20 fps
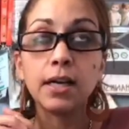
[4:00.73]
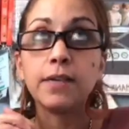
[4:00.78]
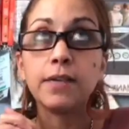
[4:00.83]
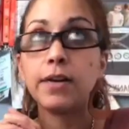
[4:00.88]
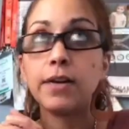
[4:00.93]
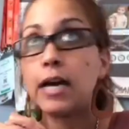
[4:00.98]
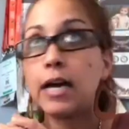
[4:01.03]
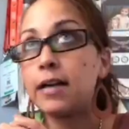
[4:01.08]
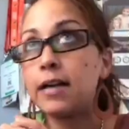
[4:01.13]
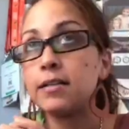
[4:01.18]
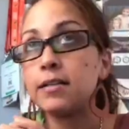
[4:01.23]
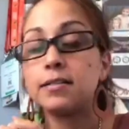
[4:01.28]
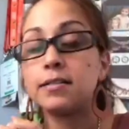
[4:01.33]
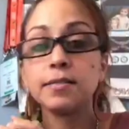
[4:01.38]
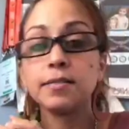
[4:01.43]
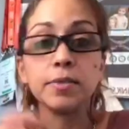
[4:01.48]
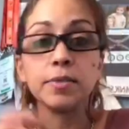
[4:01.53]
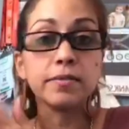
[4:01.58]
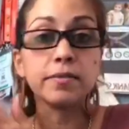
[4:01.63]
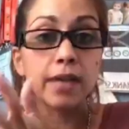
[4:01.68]
I've added
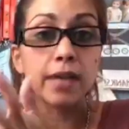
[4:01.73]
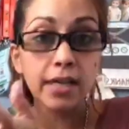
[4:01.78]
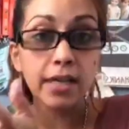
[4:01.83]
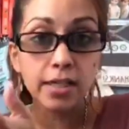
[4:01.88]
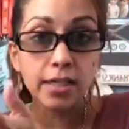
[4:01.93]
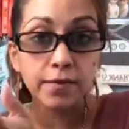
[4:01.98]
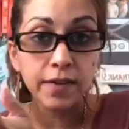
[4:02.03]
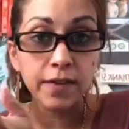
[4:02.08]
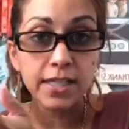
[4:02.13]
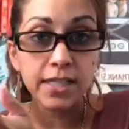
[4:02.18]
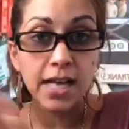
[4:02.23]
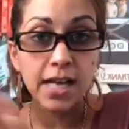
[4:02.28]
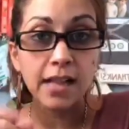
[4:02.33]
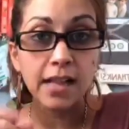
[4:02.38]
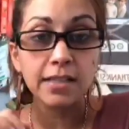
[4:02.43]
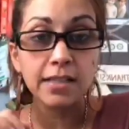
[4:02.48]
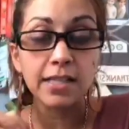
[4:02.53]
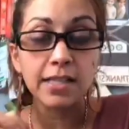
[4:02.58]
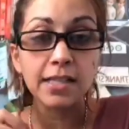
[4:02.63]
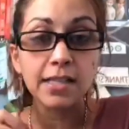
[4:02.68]
some oregano
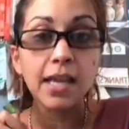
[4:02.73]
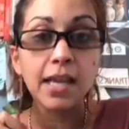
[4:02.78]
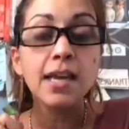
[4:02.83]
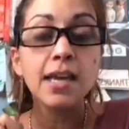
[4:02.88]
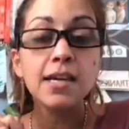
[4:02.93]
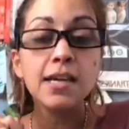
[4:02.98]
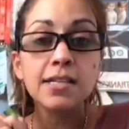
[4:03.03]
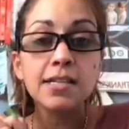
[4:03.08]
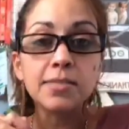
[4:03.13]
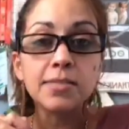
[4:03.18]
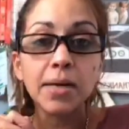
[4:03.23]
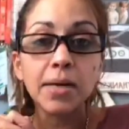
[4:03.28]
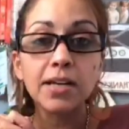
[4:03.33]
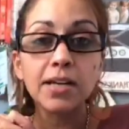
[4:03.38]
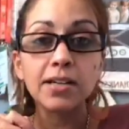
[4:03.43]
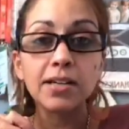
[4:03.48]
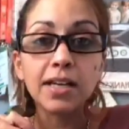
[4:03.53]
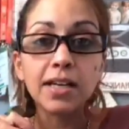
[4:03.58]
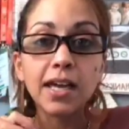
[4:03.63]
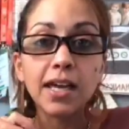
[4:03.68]
Vitality to my
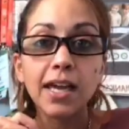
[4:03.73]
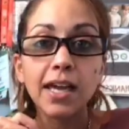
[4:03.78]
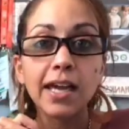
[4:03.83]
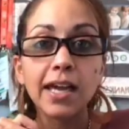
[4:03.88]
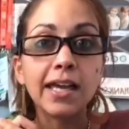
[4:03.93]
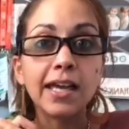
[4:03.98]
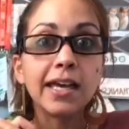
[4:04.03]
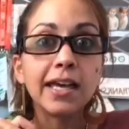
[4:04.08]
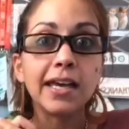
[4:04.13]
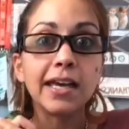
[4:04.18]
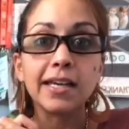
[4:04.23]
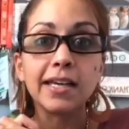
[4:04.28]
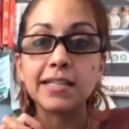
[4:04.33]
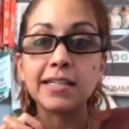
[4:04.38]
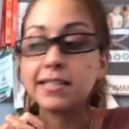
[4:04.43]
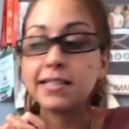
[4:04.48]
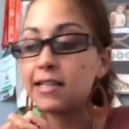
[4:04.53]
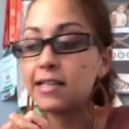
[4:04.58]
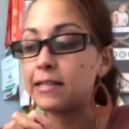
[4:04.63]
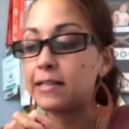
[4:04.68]
cooking,
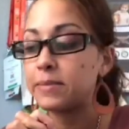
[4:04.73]
and